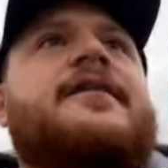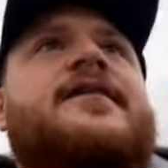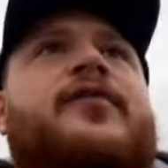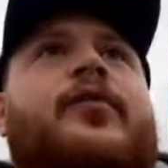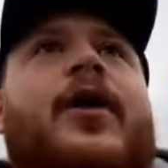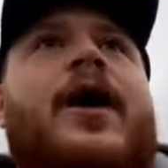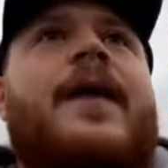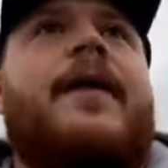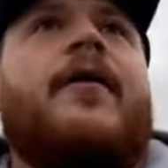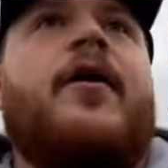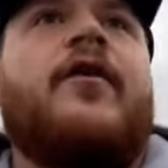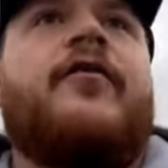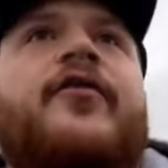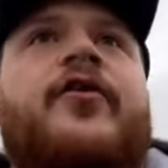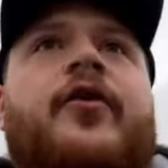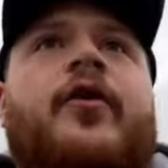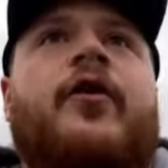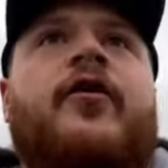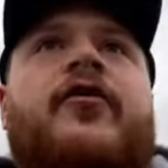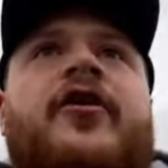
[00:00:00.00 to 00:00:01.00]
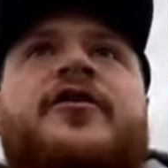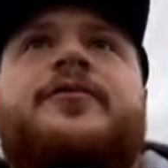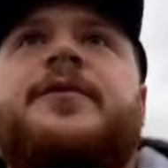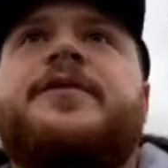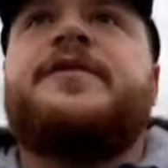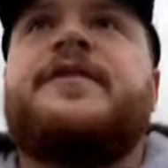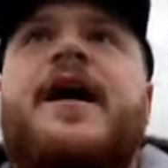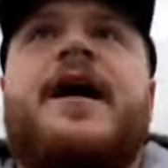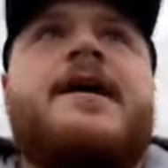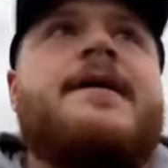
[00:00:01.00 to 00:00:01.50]
to where they're off to on
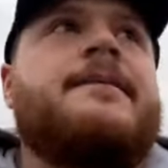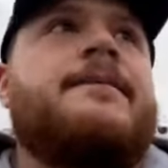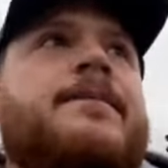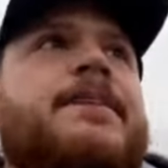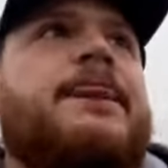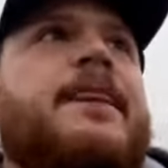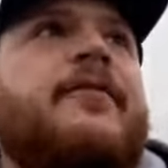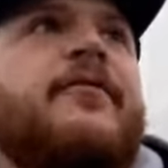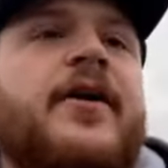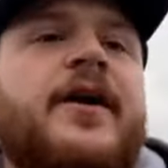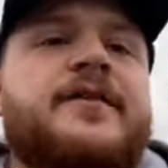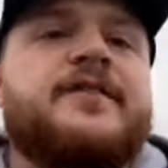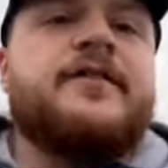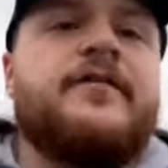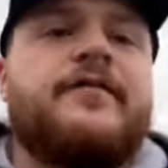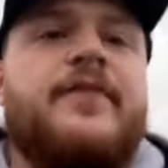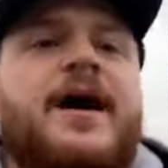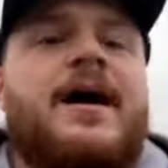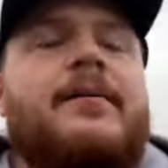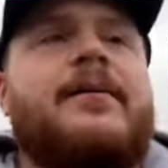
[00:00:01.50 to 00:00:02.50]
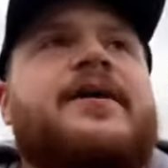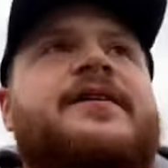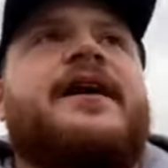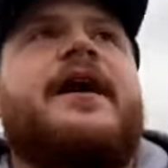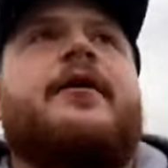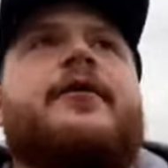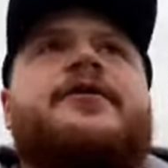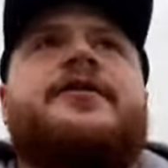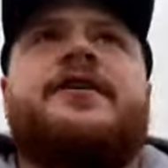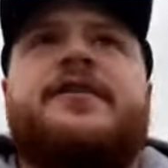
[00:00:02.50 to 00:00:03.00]
Christmas Day, friends and family's
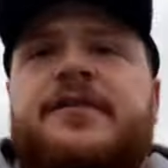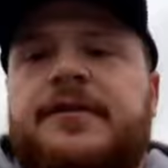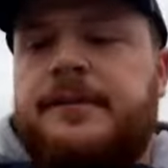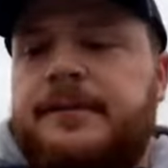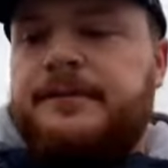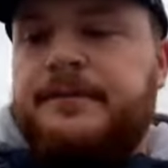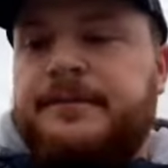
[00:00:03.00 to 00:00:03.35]
houses.